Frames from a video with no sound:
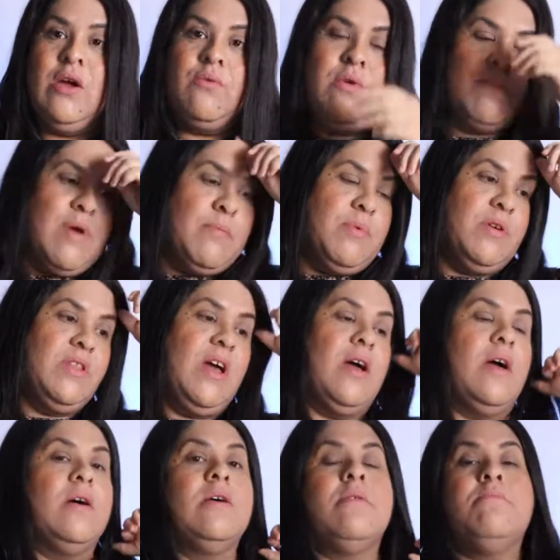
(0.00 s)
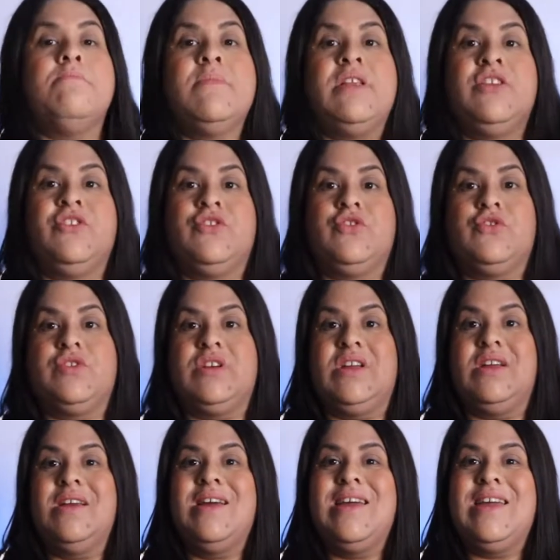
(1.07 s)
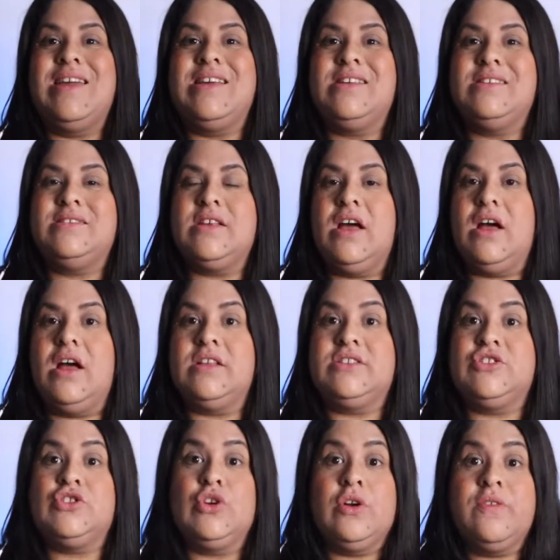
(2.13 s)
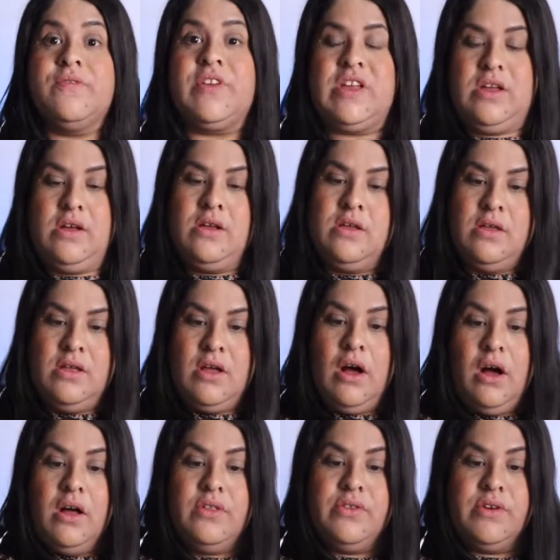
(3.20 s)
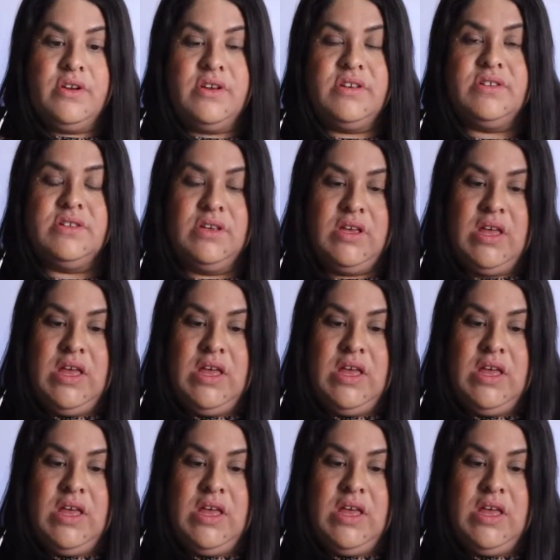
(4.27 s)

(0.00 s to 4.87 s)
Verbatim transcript: Remember that ministry is serving others.